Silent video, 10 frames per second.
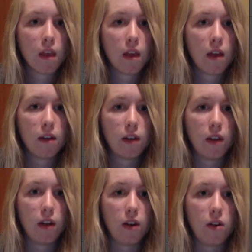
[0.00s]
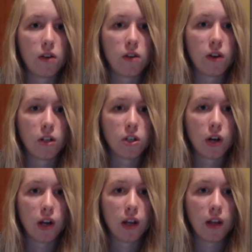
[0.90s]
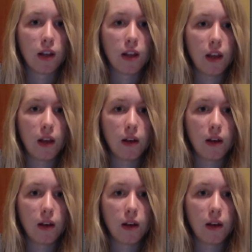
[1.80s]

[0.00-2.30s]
So then you just start drawing it like that.